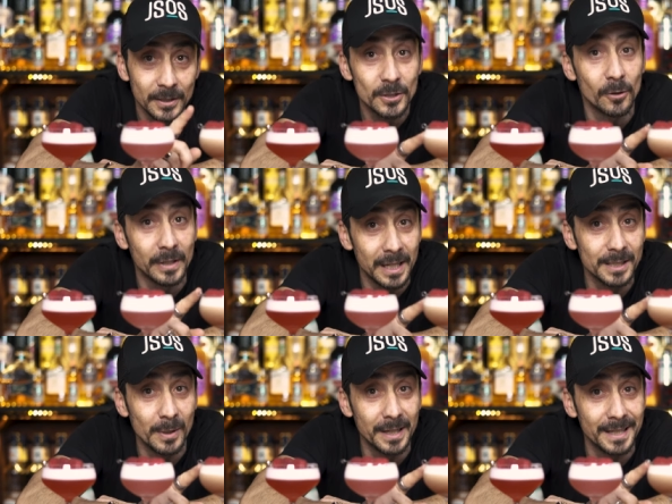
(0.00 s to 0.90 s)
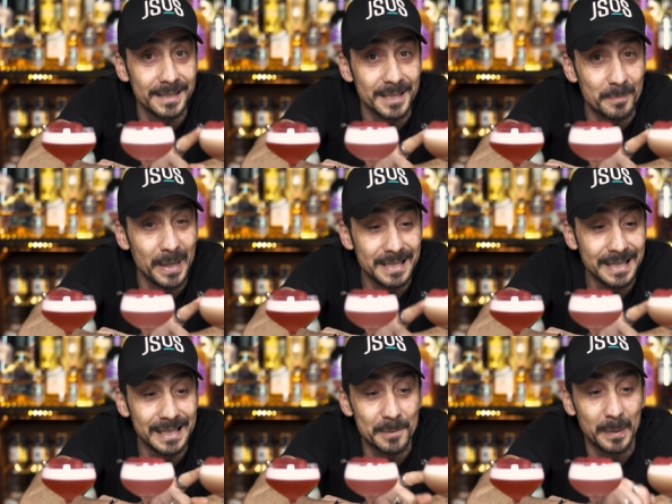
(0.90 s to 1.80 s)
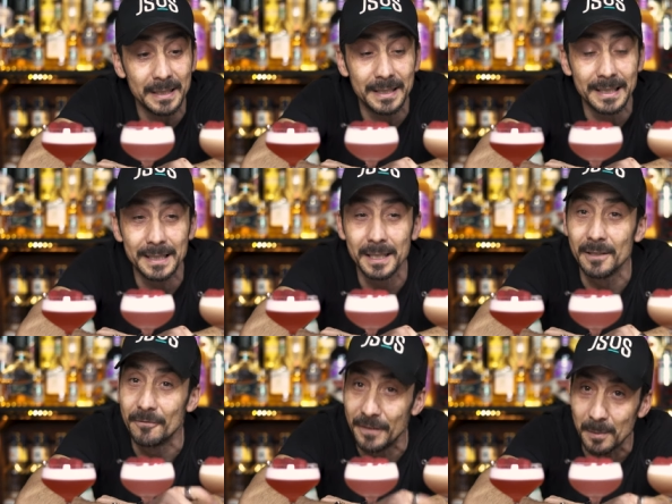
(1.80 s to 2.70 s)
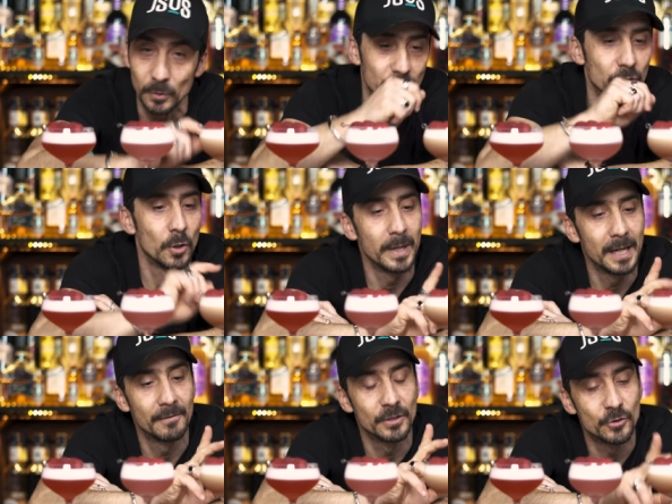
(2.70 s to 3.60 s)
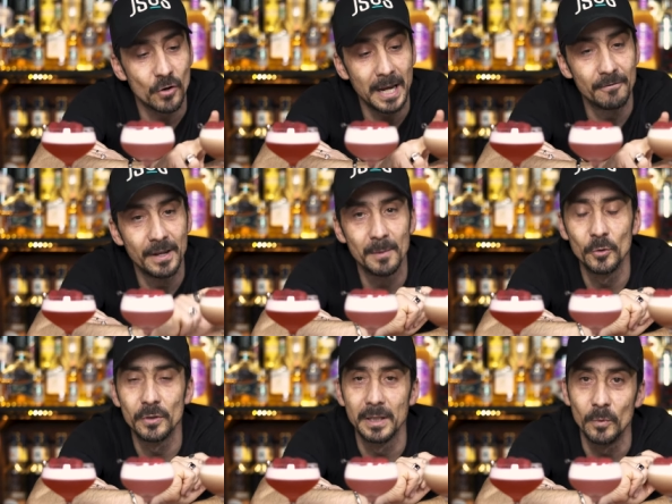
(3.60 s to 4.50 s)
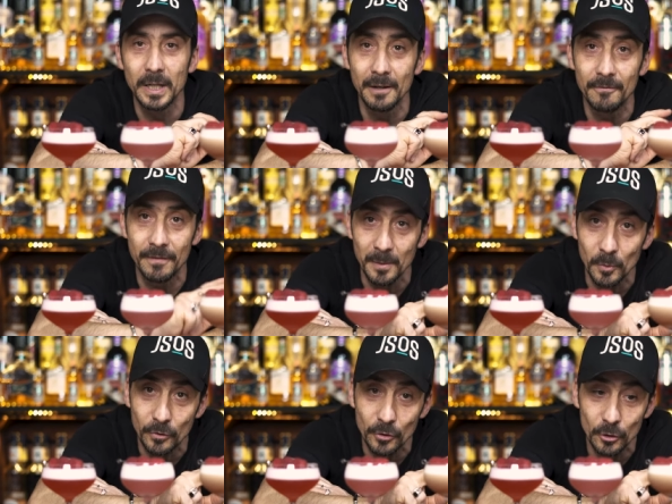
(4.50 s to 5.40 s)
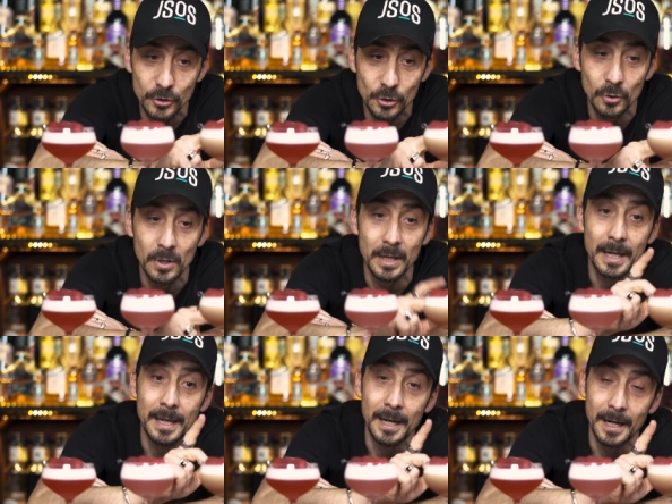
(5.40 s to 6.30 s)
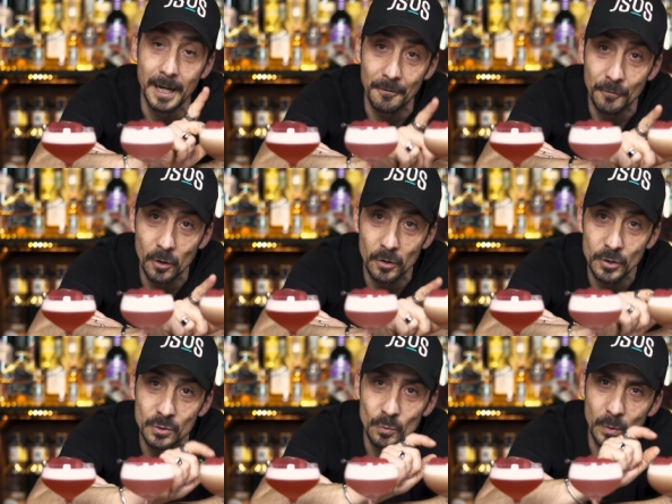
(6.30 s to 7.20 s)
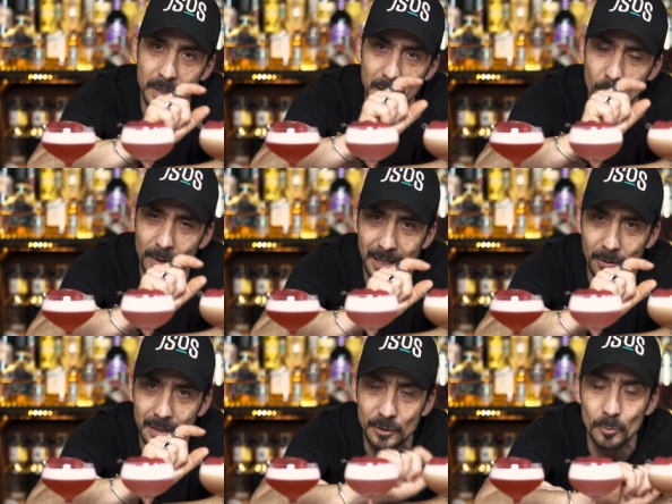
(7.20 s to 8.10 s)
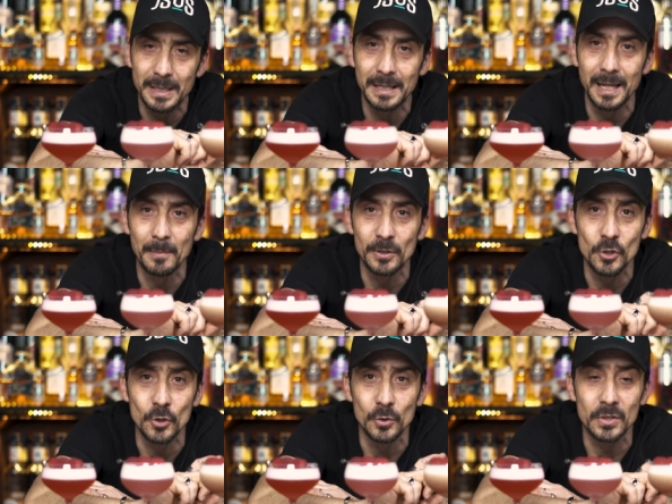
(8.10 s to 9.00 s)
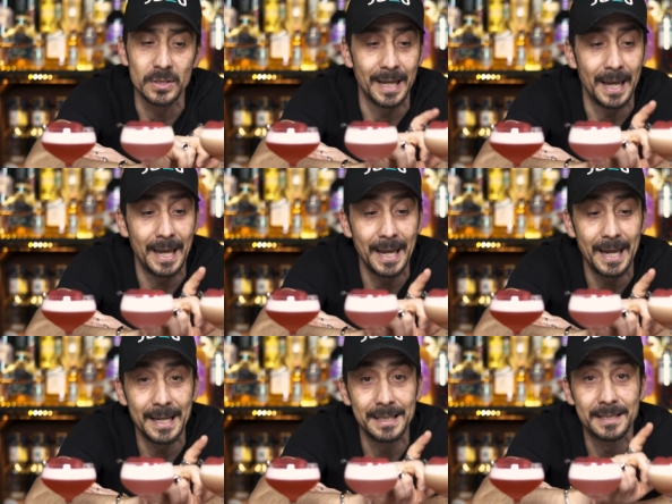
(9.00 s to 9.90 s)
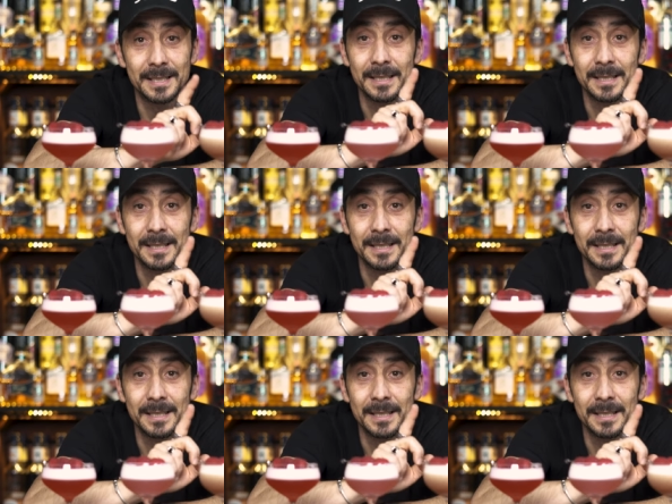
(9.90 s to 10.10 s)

So the last one, guys, is basically splitting the vermouth. So we have a dry vermouth and we have vermouth rosso. Of course, we lower down a little bit the lemon juice, and